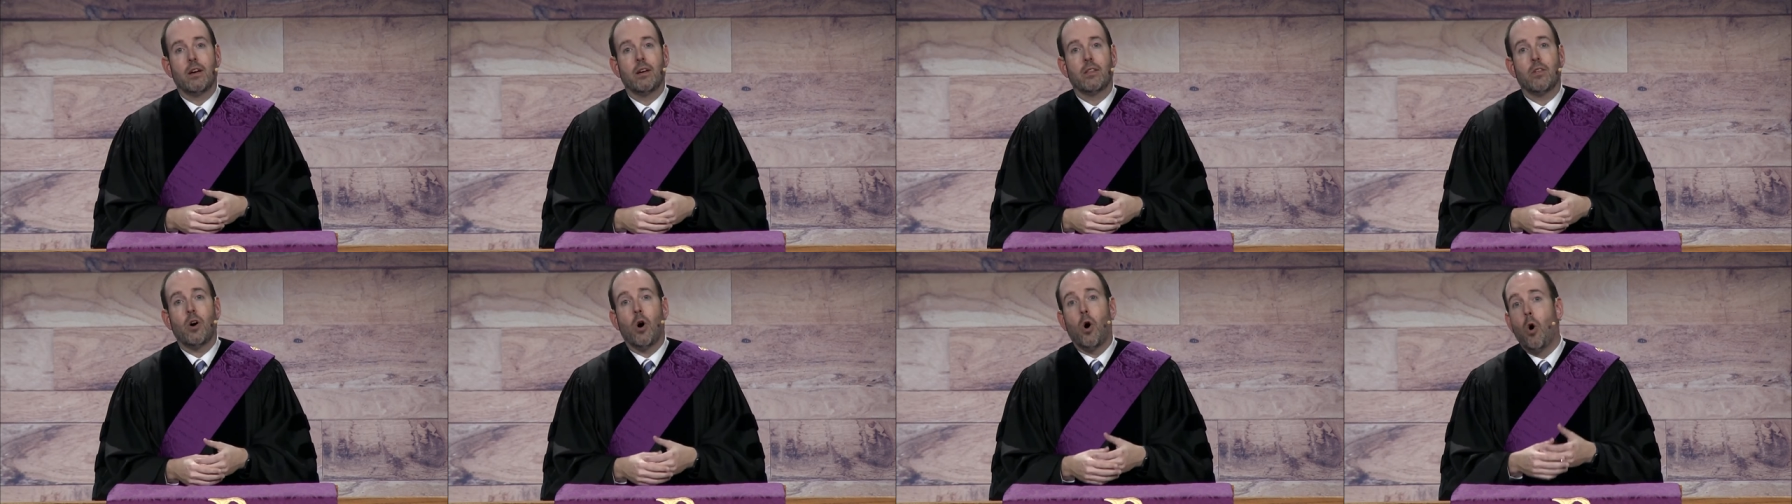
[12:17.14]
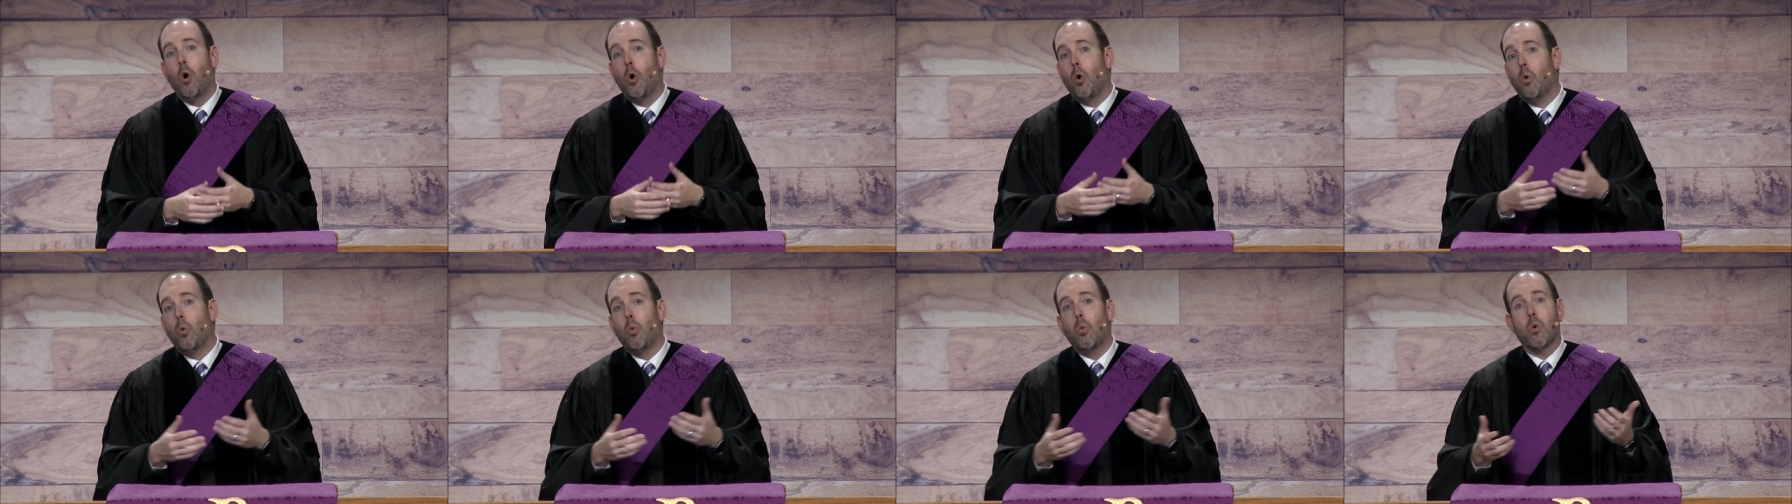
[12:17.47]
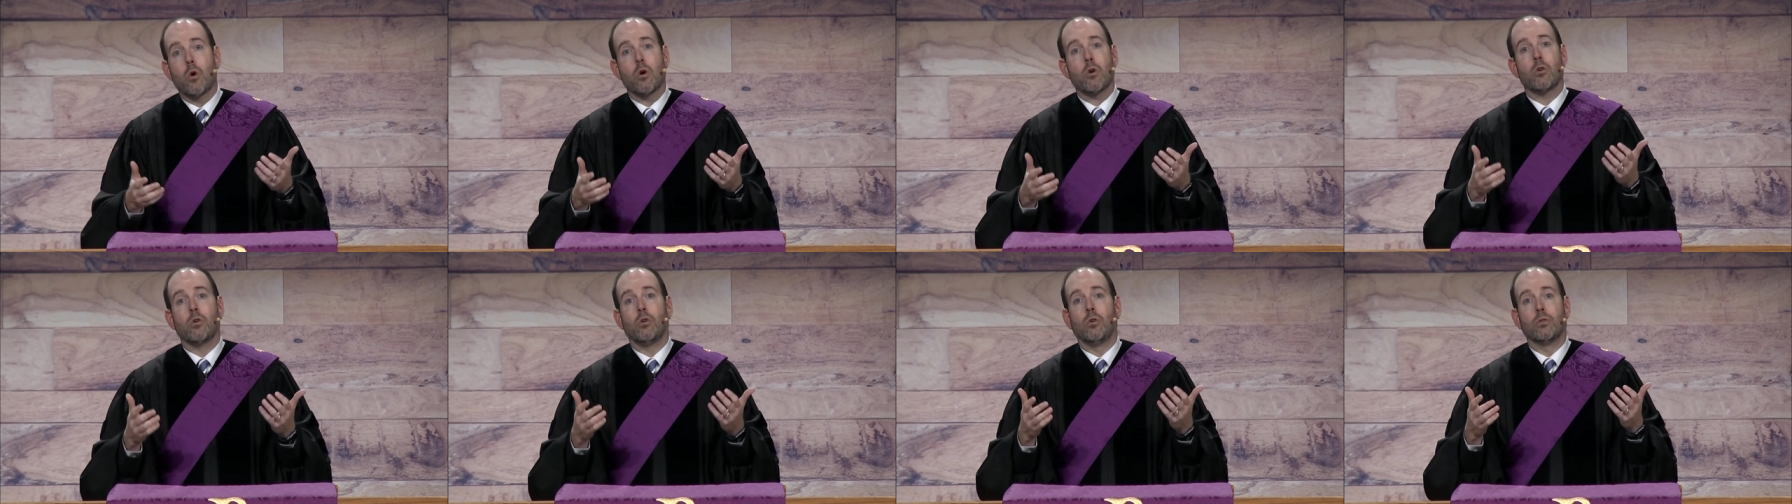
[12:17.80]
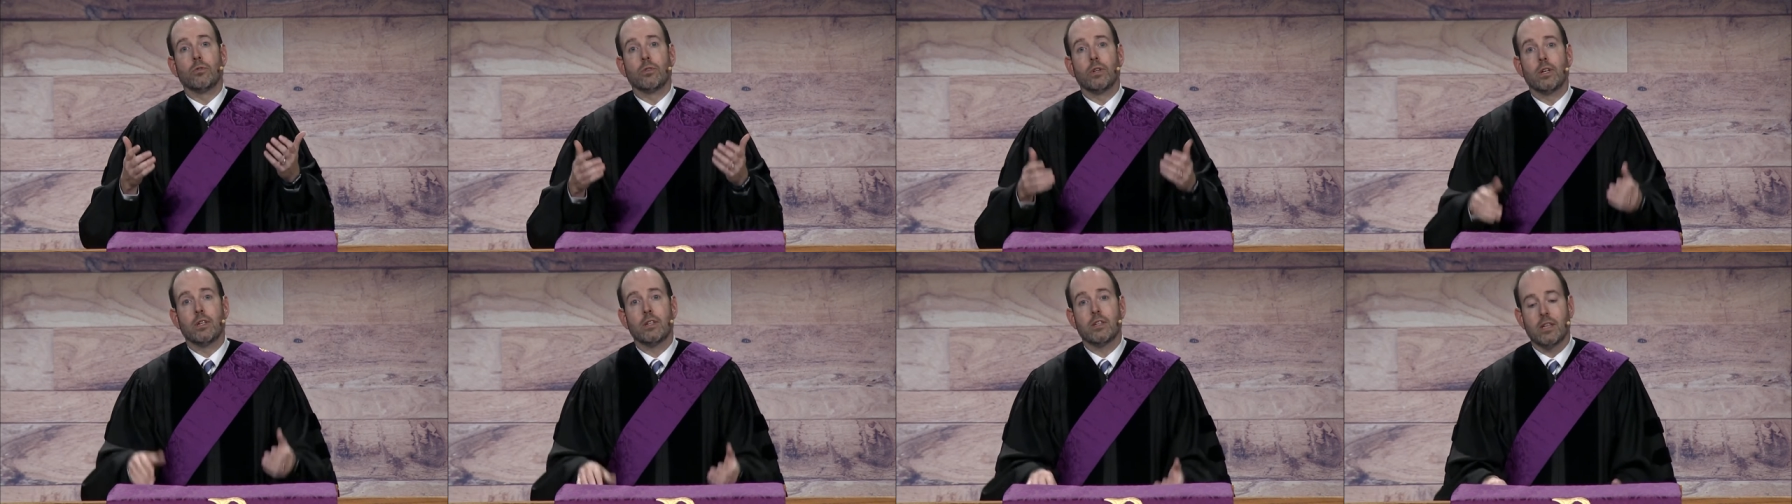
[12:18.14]
The whole
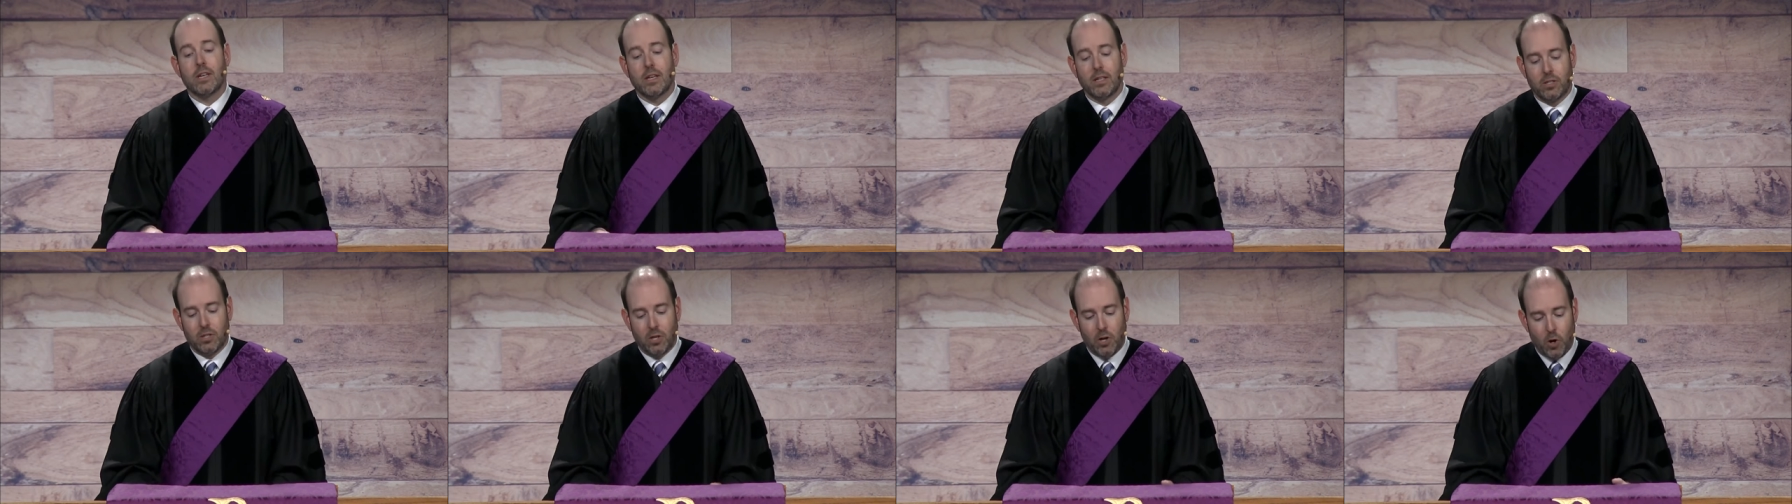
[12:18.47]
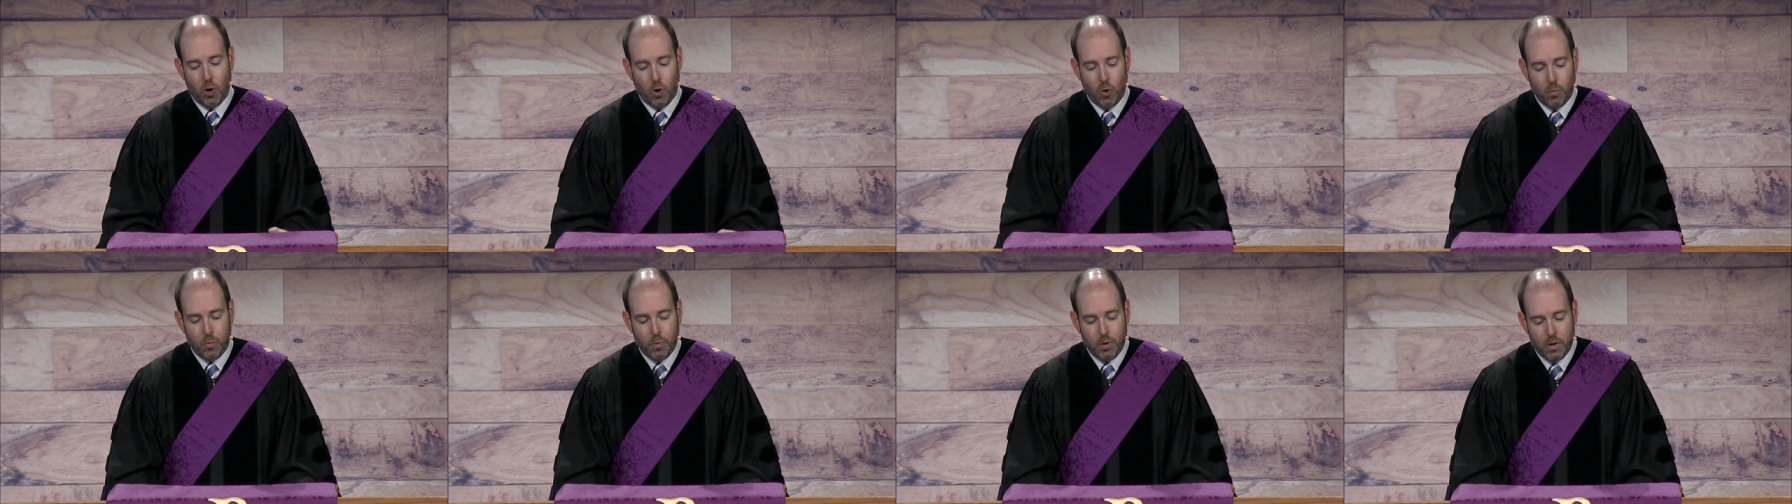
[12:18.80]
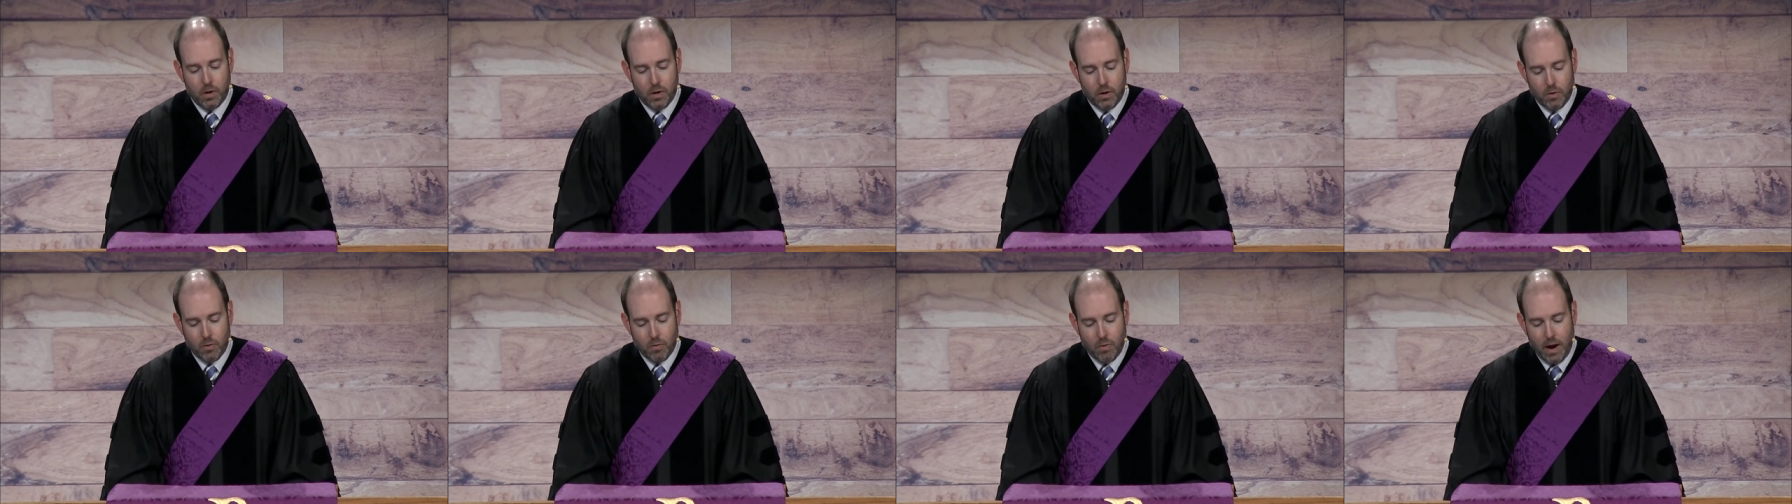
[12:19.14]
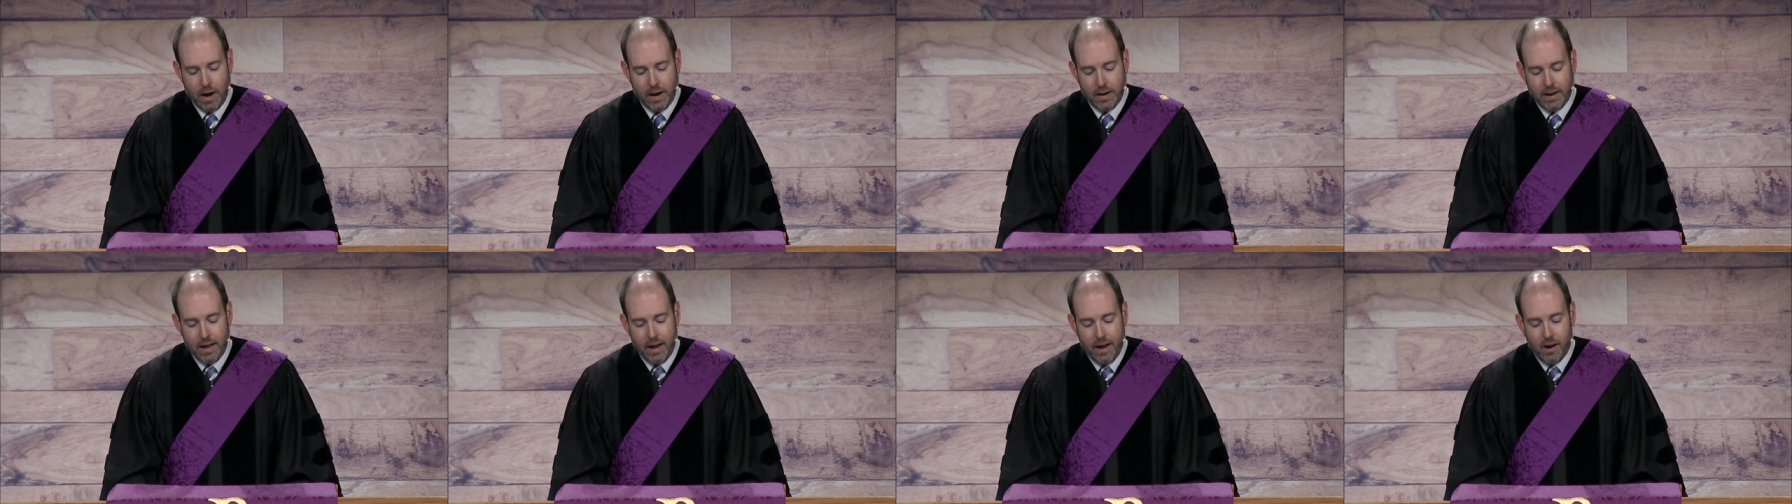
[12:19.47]
world needs hope
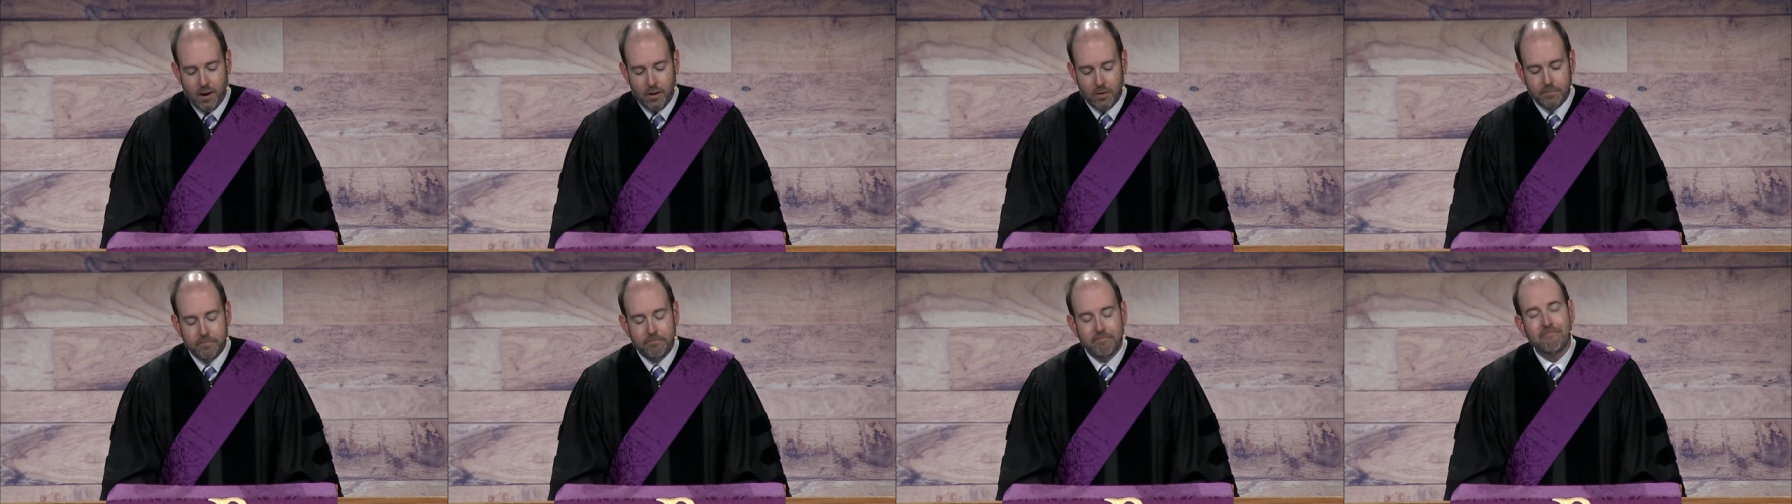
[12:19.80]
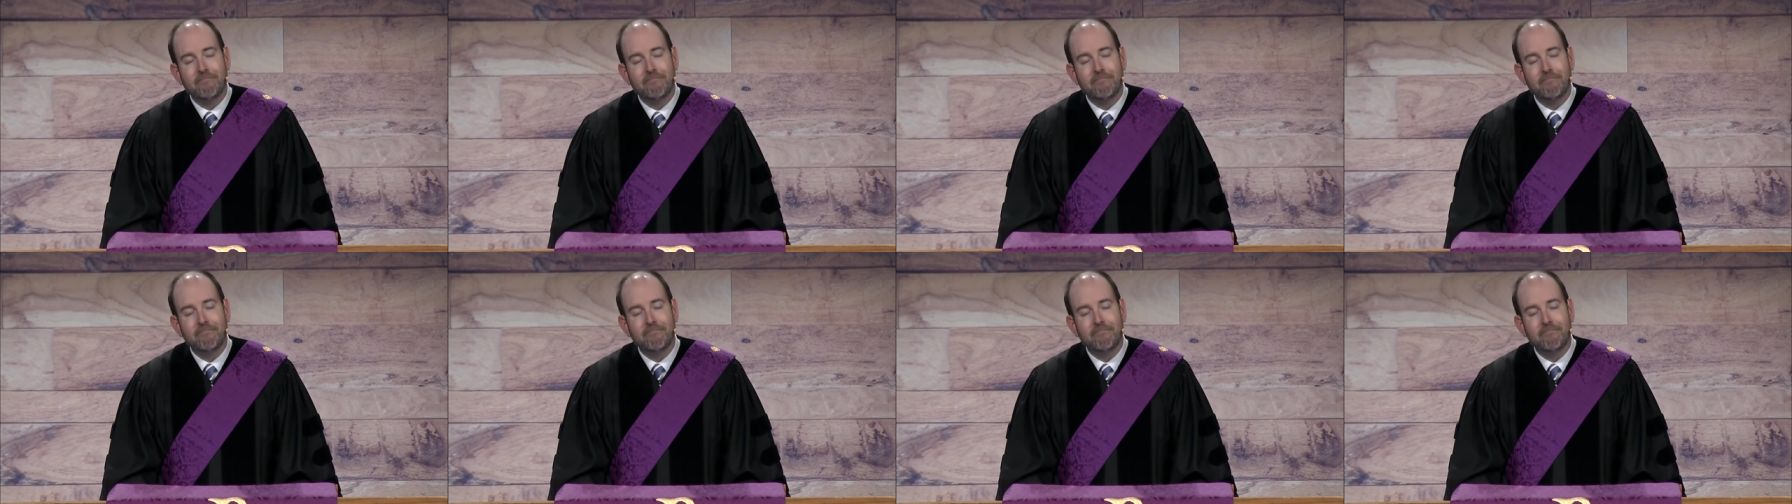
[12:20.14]
right now.